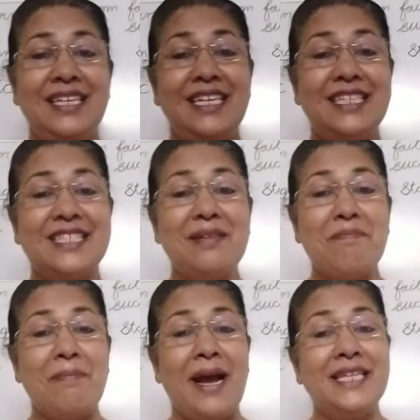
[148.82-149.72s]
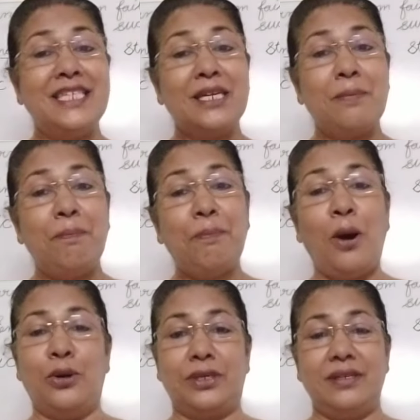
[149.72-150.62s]
it's a magic
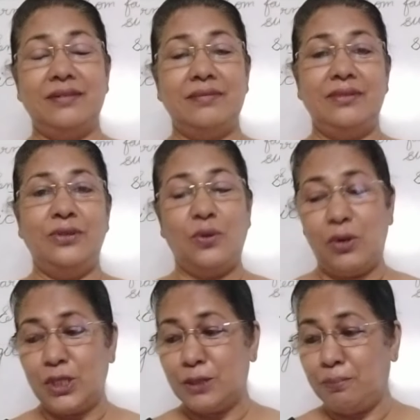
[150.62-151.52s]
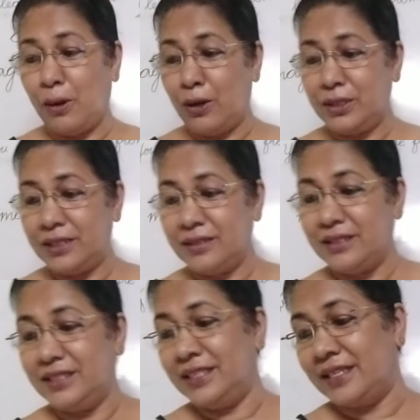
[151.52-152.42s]
pot. You know what is pot?
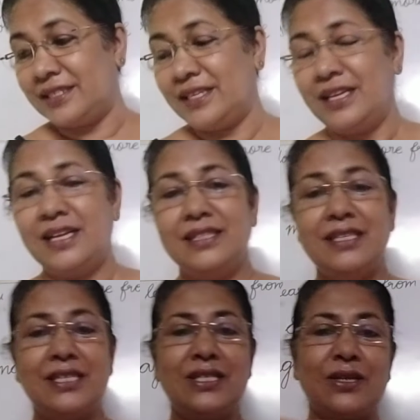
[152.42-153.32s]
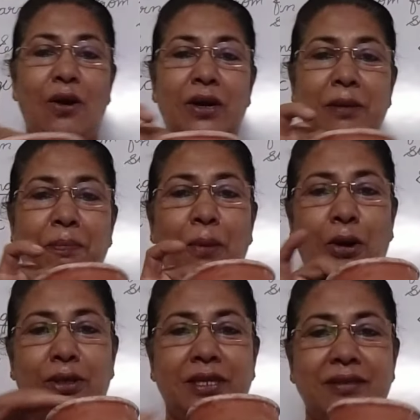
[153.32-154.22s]
Yes. This is called a
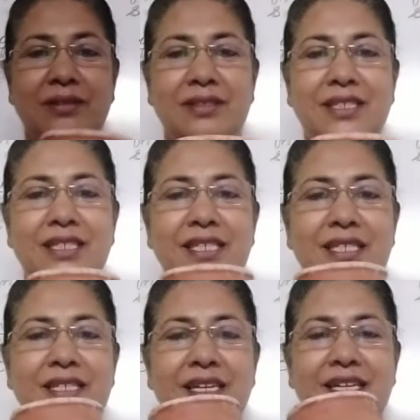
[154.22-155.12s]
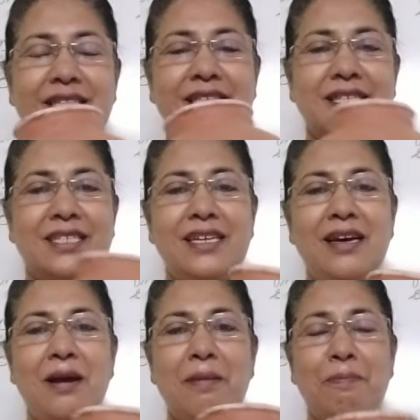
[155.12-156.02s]
pot. See this? This is a
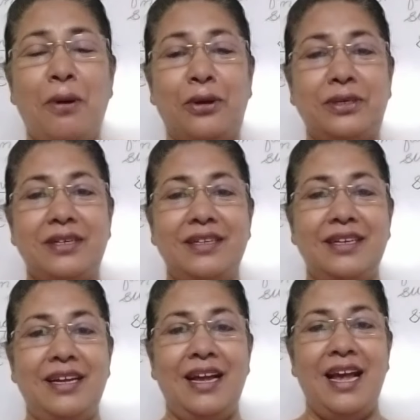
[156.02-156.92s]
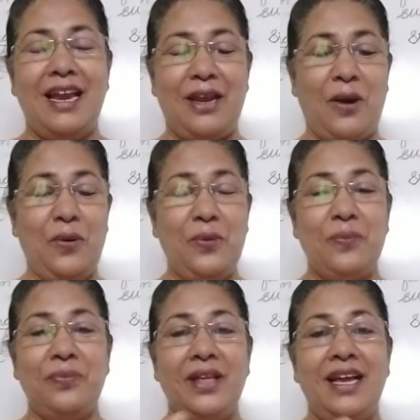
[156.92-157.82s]
pot. Now,
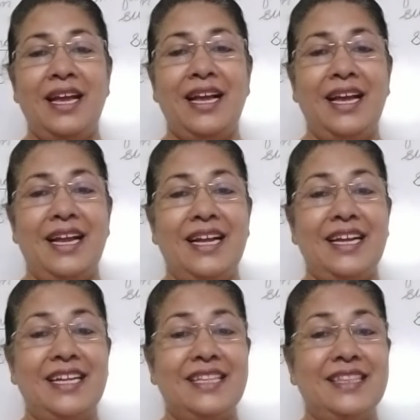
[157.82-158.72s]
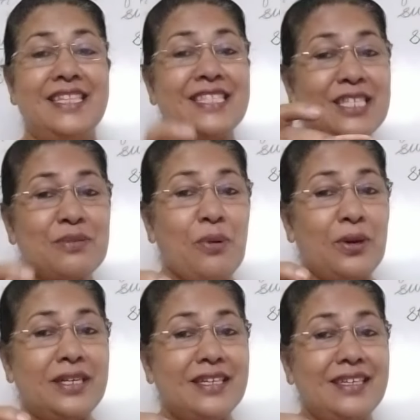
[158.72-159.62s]
this is
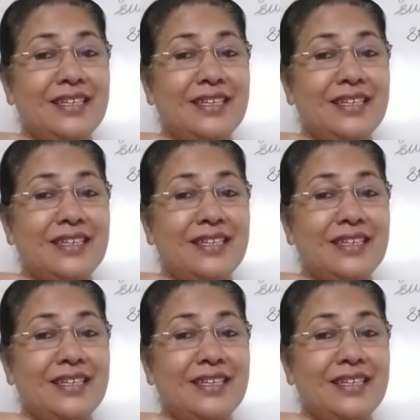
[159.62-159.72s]
what